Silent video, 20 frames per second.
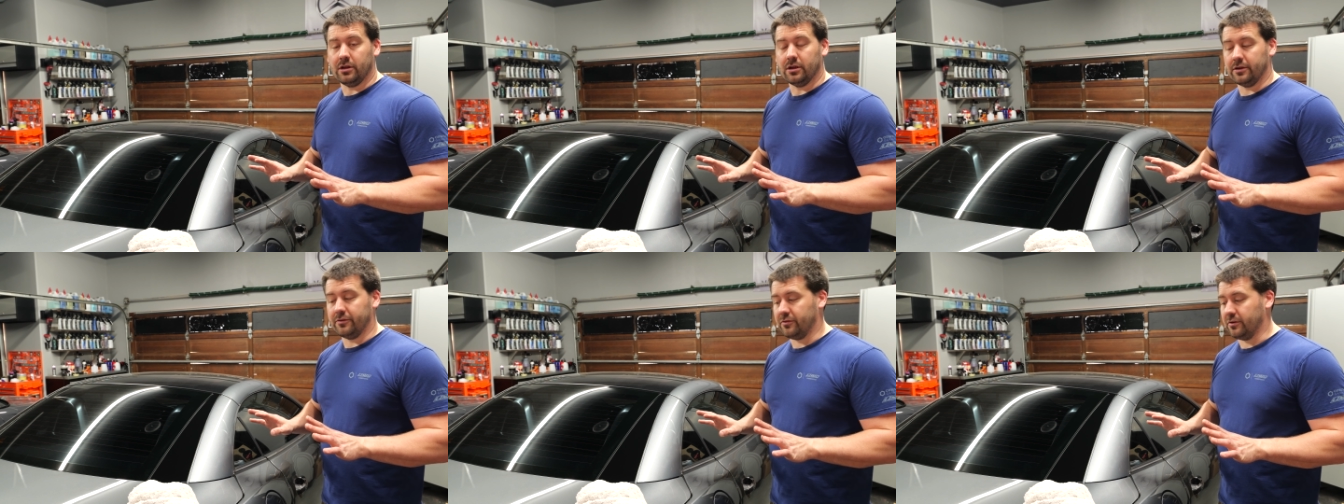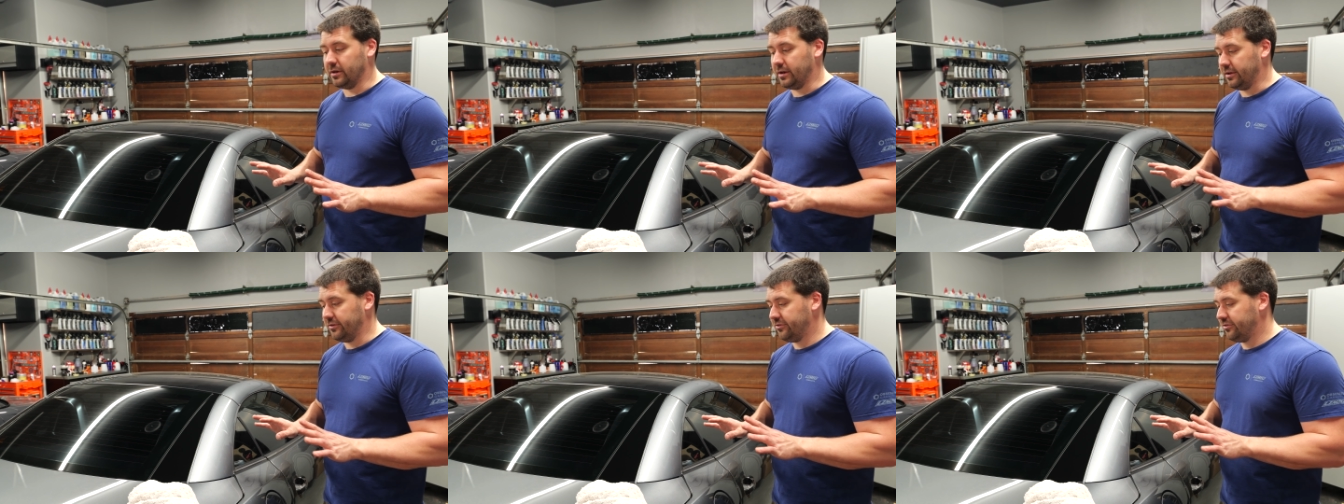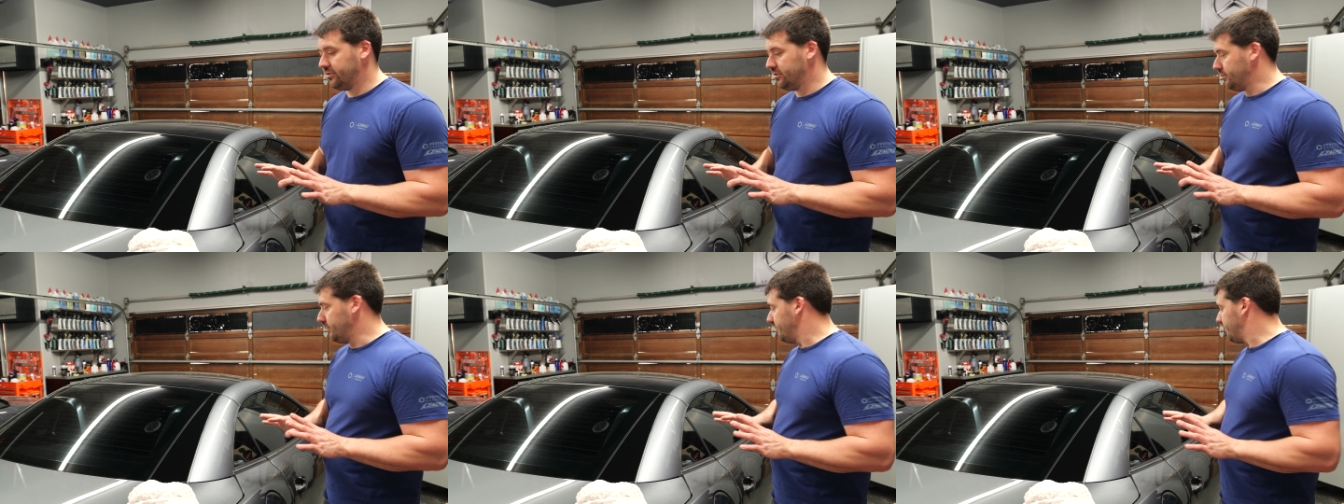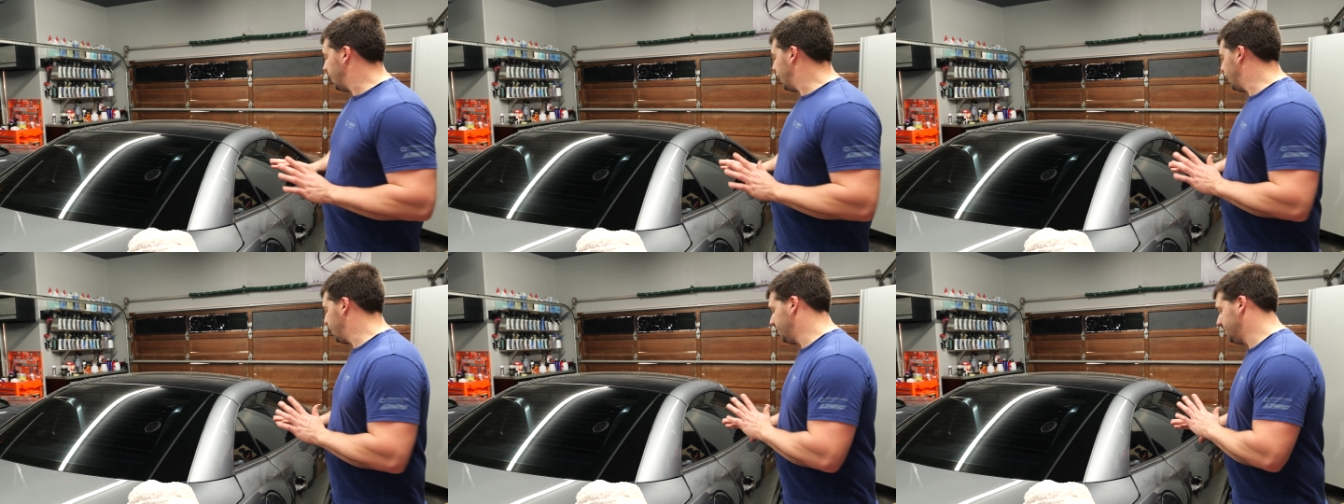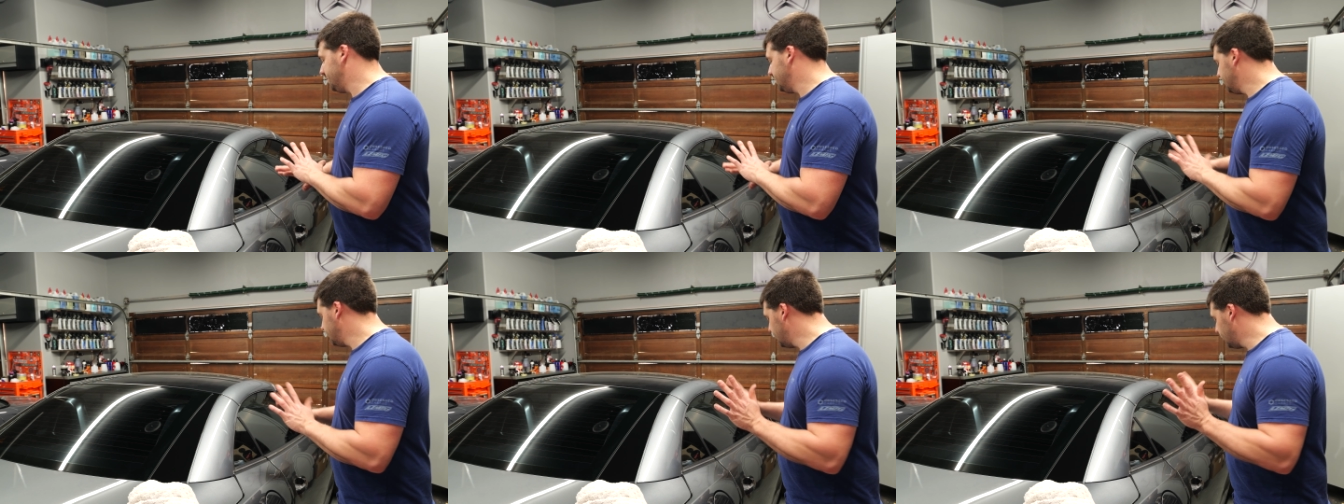car for us. We've
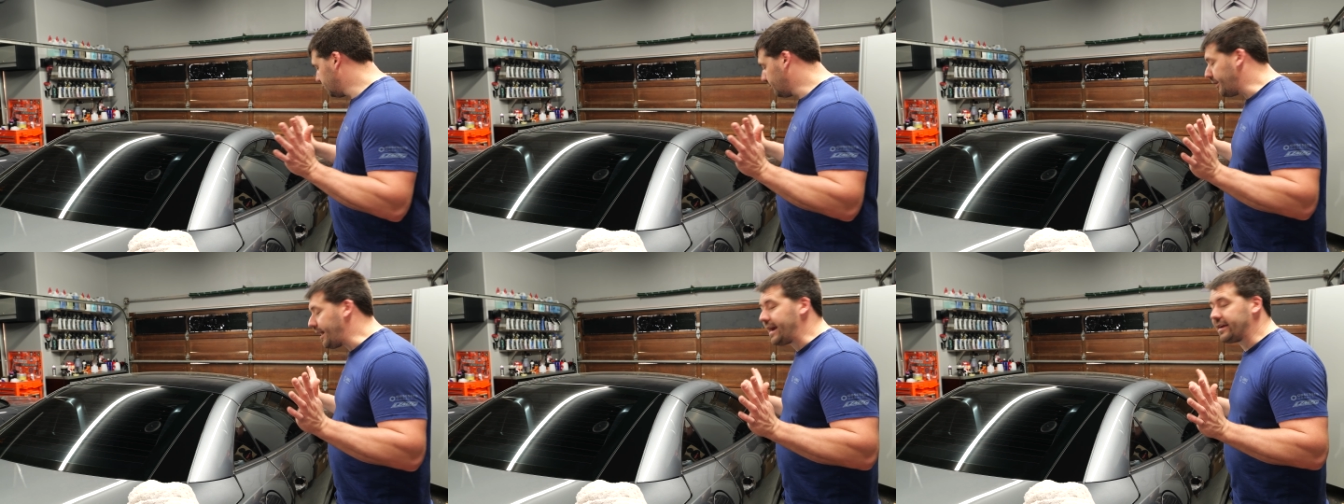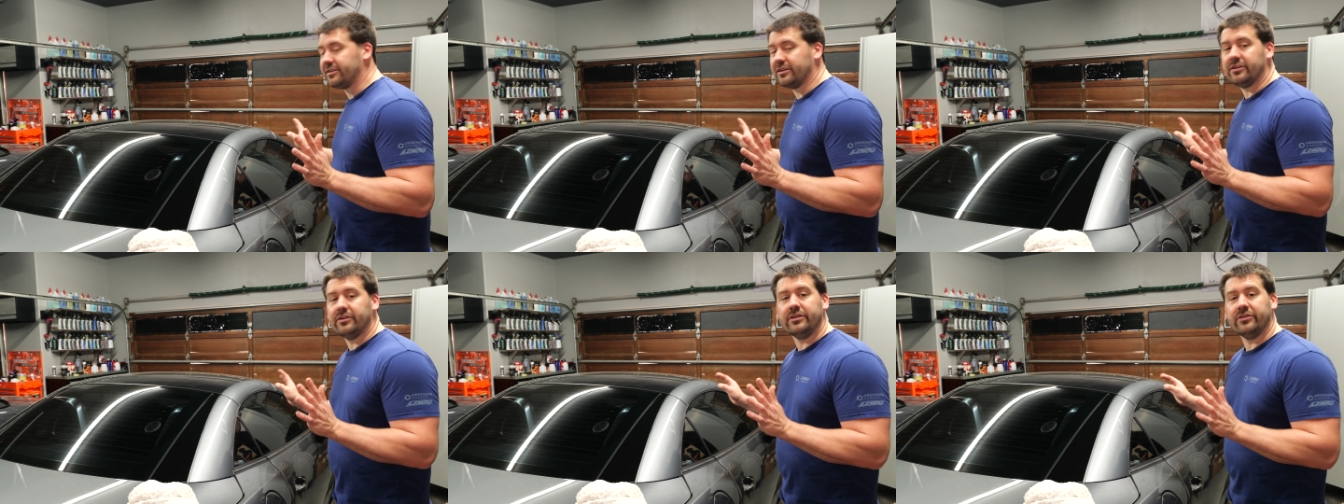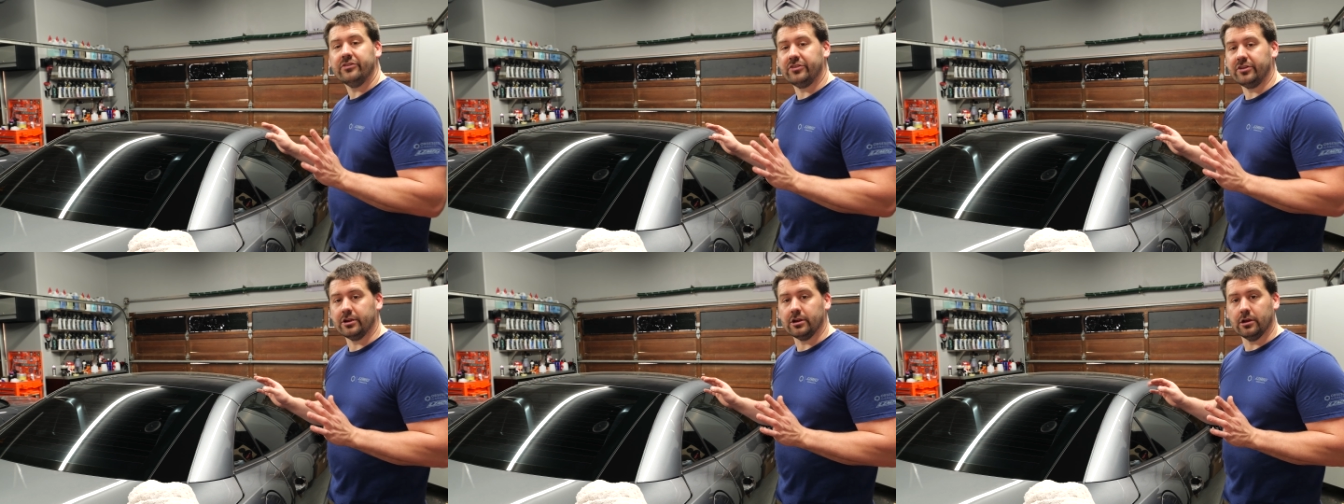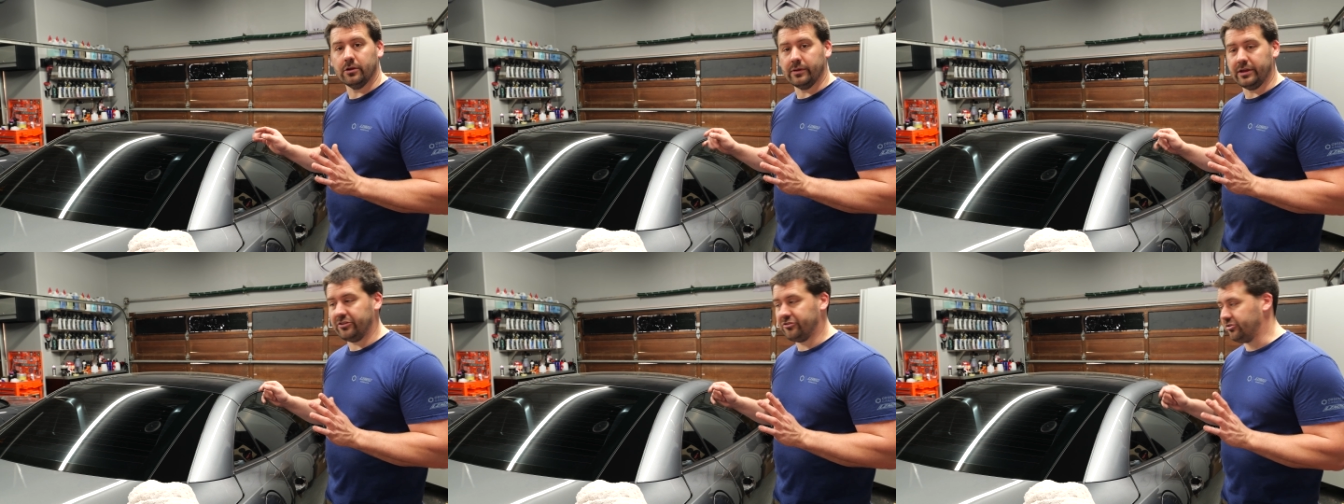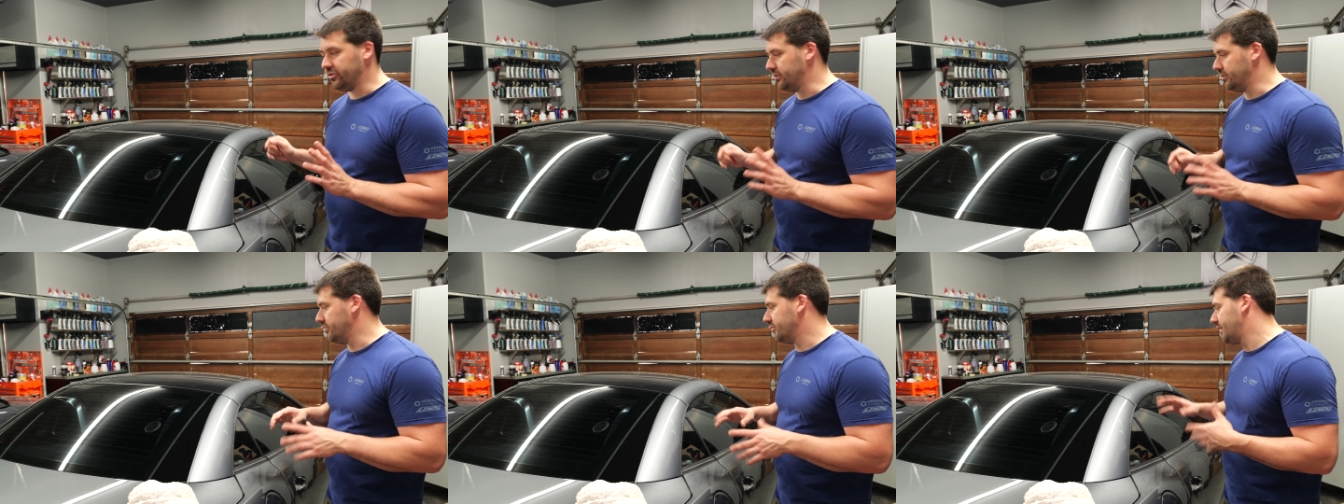had practically 0
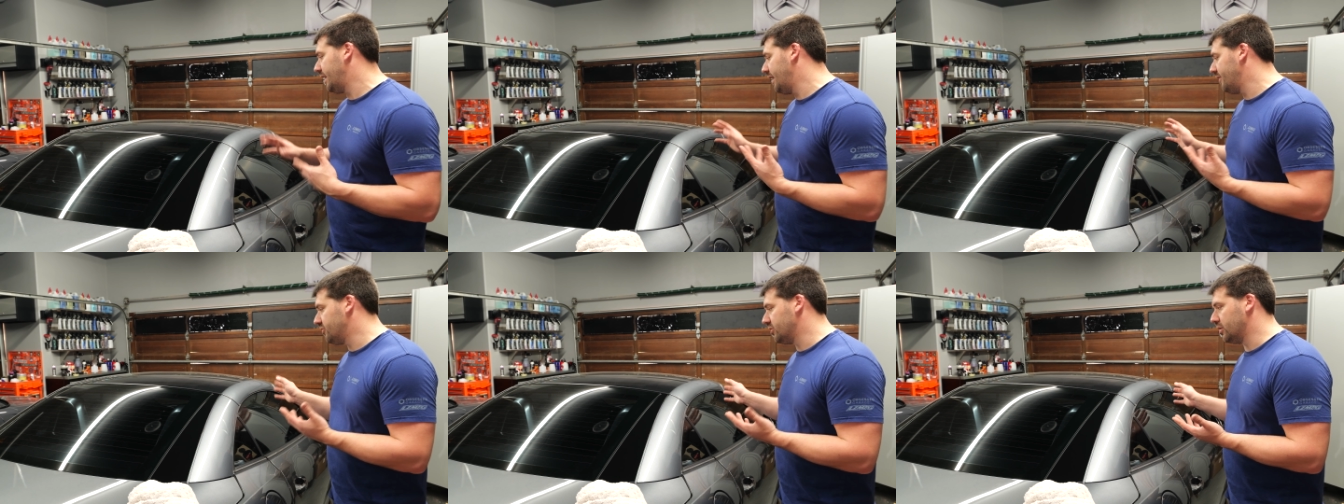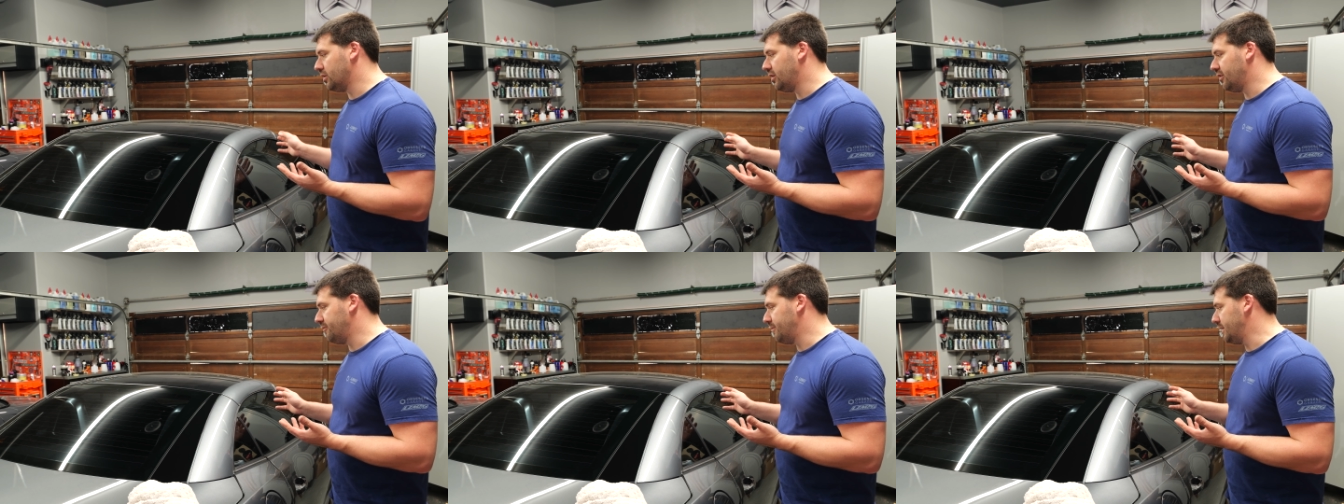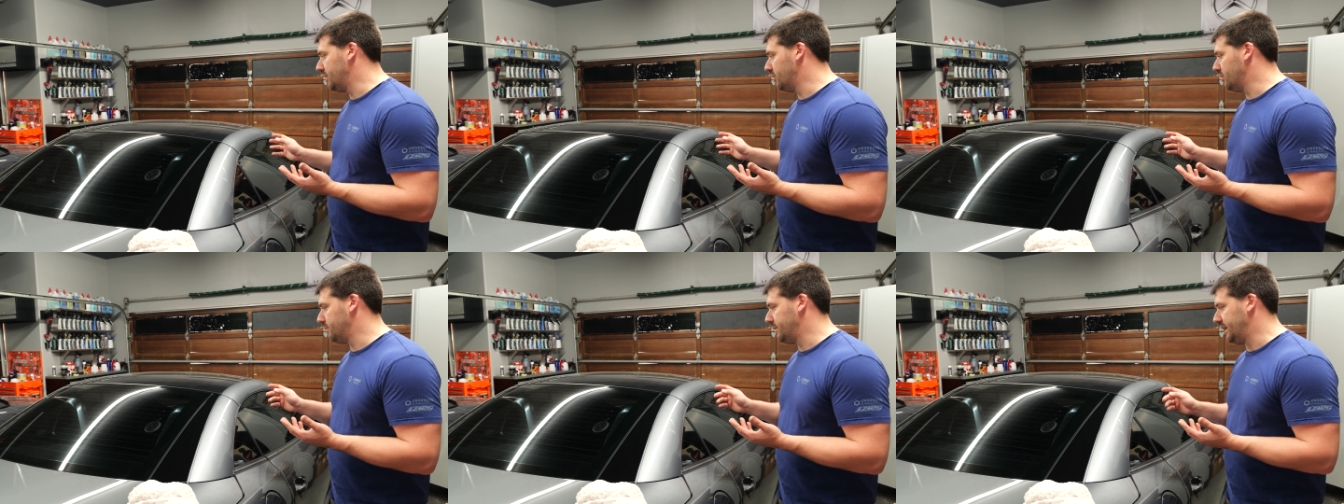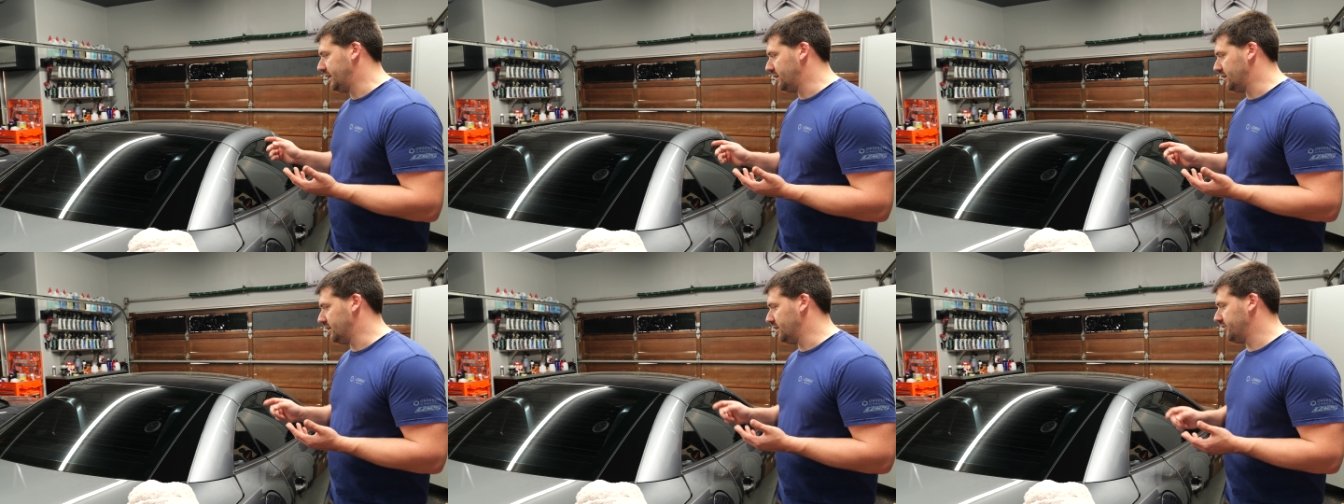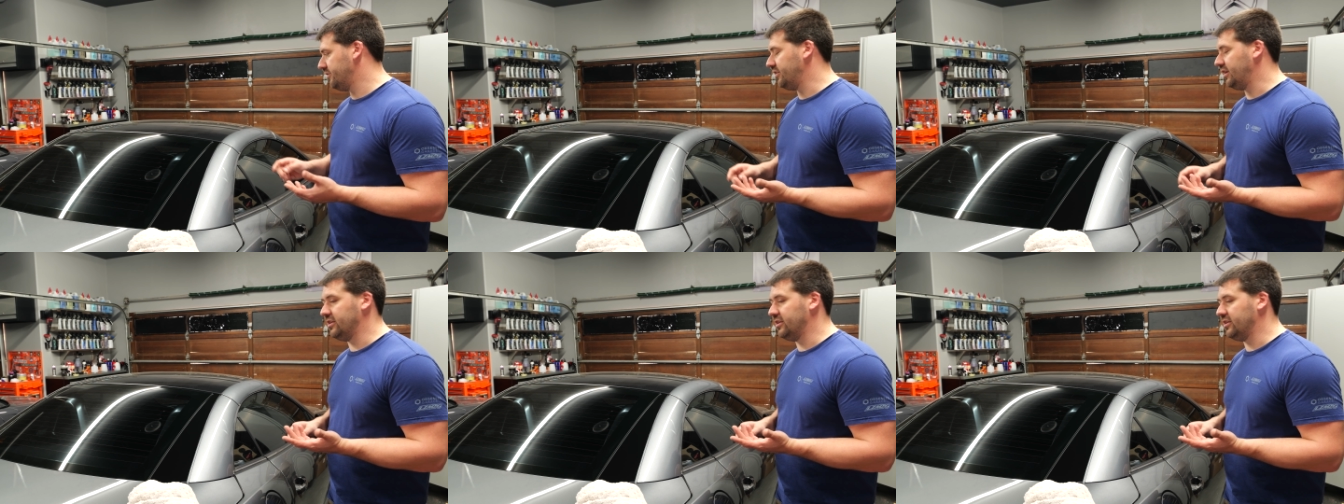issues. I've done all of my own maintenance.